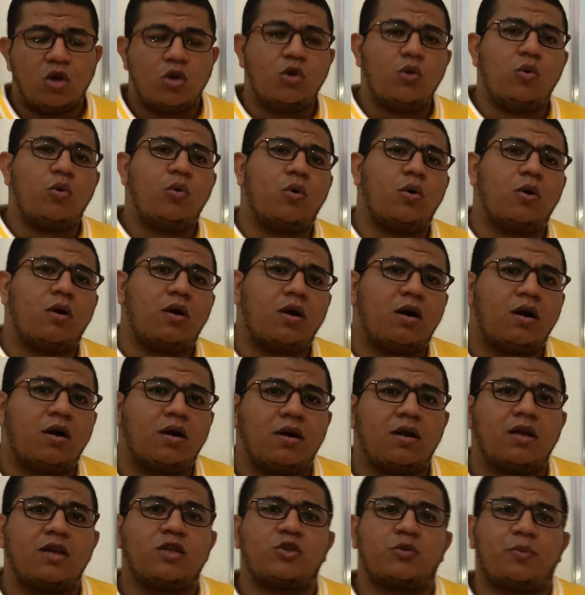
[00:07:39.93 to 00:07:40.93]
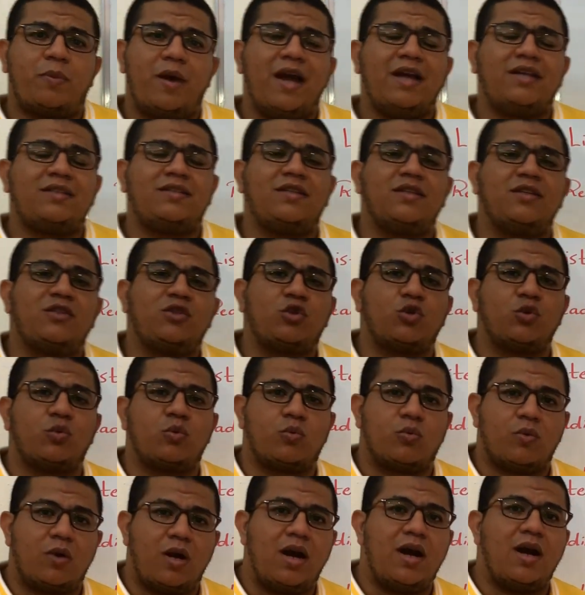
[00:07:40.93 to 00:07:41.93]
You are expected to
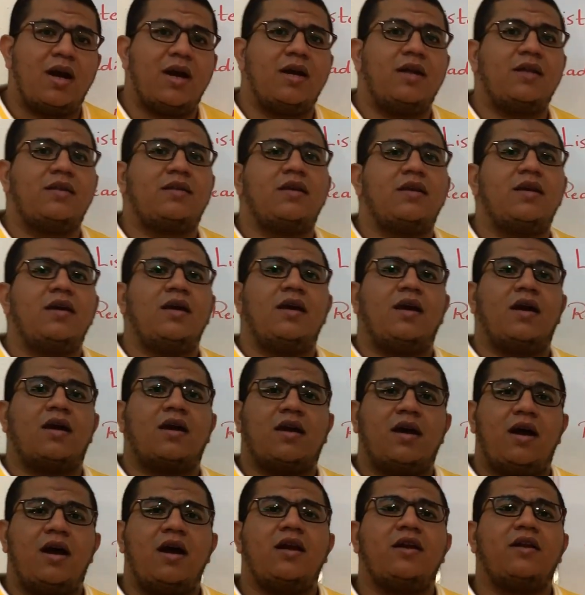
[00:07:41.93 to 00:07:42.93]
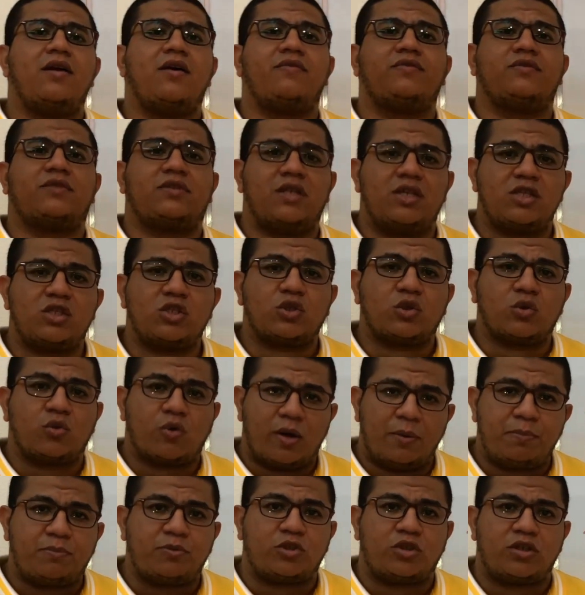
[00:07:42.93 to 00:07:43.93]
write a kind of
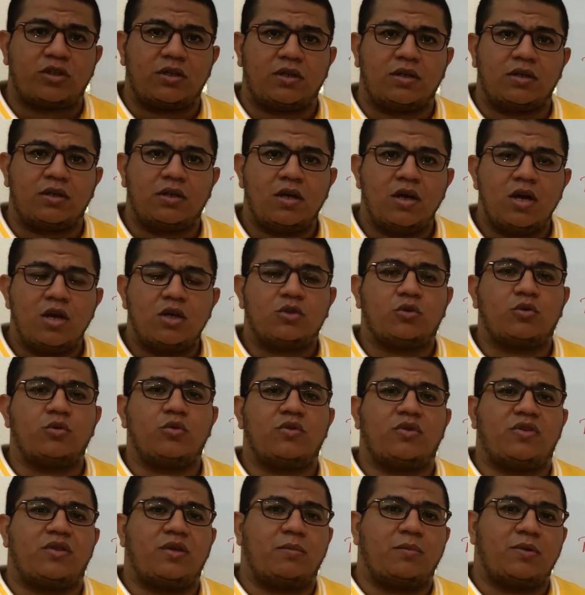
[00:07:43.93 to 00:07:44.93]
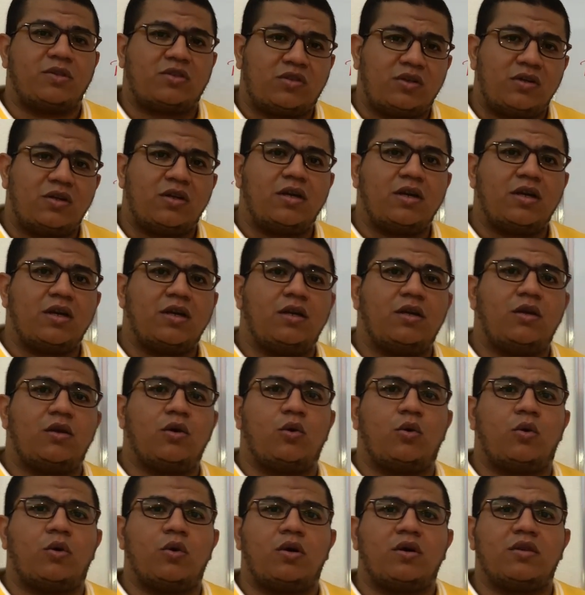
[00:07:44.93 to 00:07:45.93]
description to the
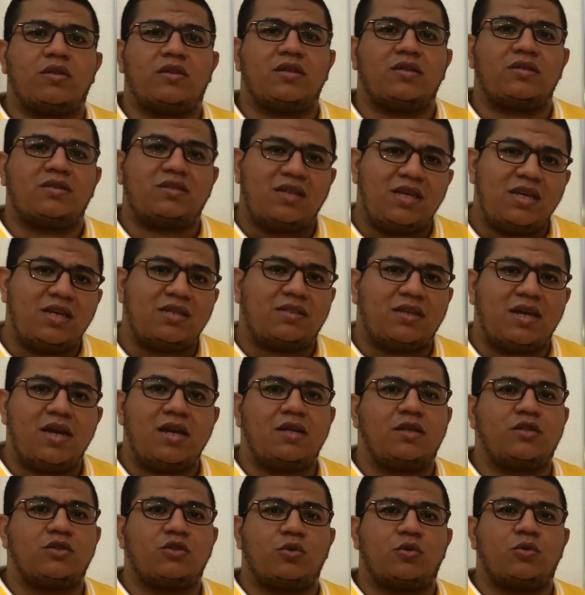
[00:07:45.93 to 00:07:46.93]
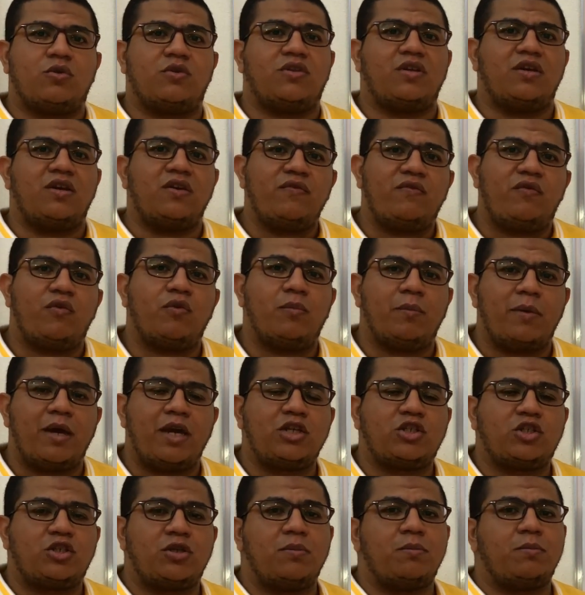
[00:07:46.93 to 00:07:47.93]
material or the details or the
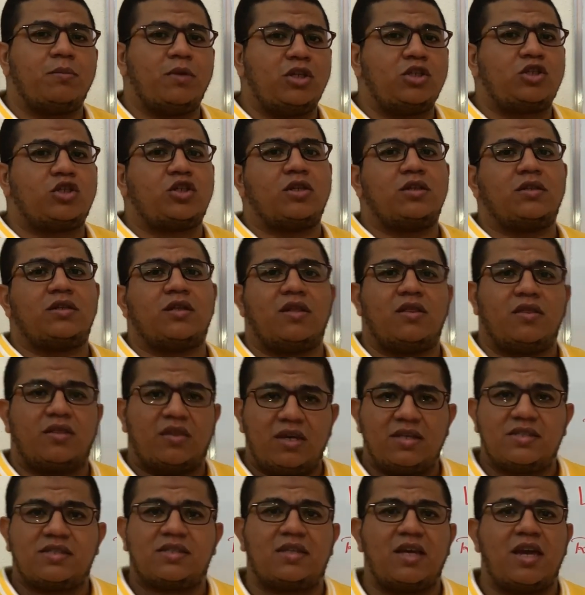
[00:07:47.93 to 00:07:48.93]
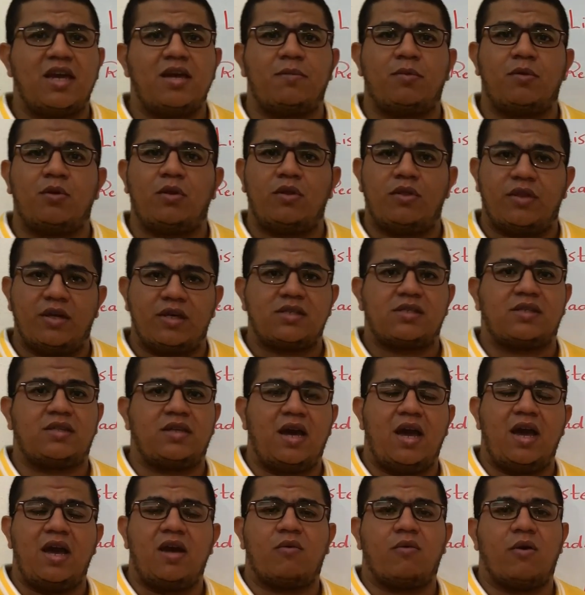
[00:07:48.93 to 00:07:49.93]
information mentioned in this table, this
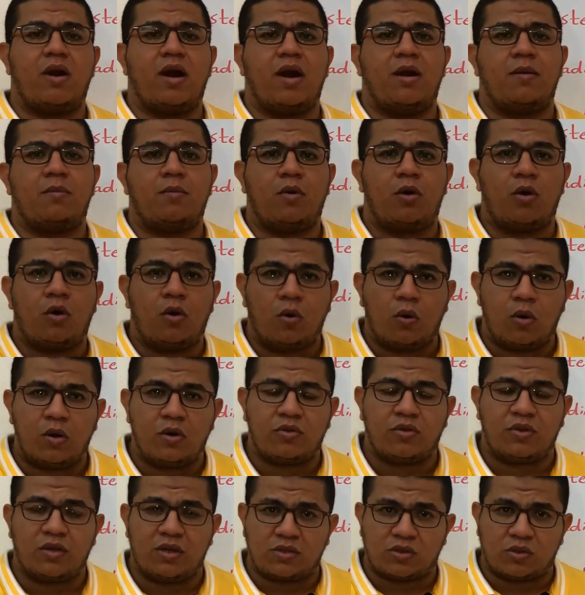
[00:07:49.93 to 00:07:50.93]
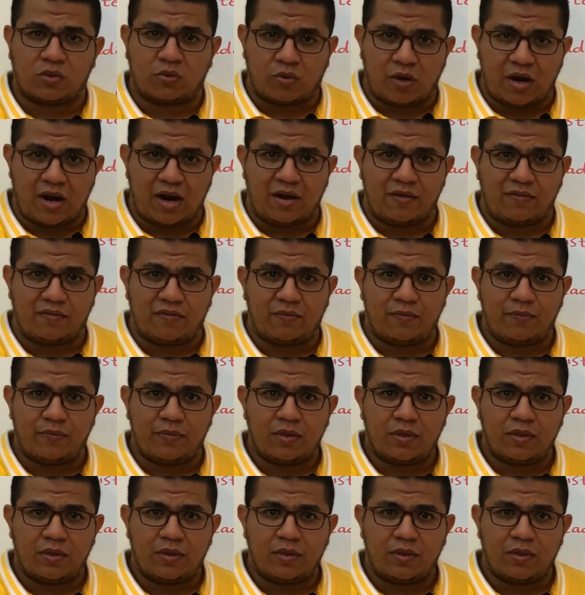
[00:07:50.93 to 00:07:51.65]
diagram, or this graph.